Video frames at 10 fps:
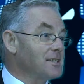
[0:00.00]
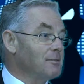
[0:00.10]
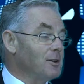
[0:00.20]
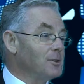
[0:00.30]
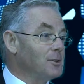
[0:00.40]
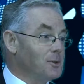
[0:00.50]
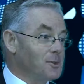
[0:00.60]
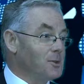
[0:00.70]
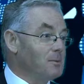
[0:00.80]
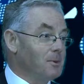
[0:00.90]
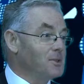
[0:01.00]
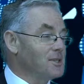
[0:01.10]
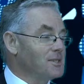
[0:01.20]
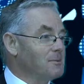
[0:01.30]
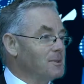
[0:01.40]
of all those good
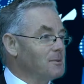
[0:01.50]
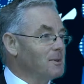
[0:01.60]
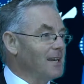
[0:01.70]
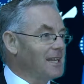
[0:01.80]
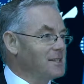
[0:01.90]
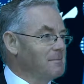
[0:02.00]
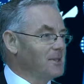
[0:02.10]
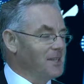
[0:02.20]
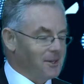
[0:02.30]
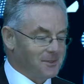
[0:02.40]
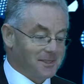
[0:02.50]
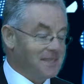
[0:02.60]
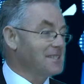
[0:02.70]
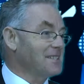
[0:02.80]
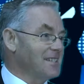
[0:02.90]
budgets which were lashing money out,
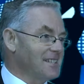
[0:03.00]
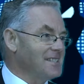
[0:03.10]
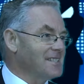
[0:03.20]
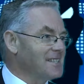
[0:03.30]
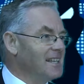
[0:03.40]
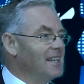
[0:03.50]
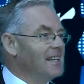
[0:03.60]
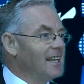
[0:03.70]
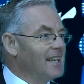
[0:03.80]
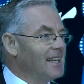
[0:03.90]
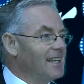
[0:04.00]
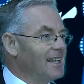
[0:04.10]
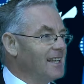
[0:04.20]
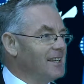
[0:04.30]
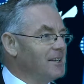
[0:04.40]
this is
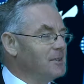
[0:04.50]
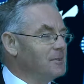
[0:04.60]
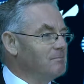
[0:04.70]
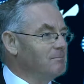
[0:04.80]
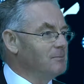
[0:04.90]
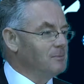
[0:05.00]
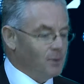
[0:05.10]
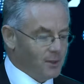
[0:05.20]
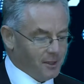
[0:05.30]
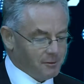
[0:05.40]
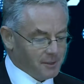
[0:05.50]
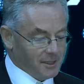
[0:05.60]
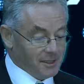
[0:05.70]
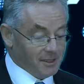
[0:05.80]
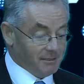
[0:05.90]
one of
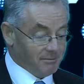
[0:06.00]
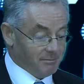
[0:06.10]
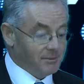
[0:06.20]
the.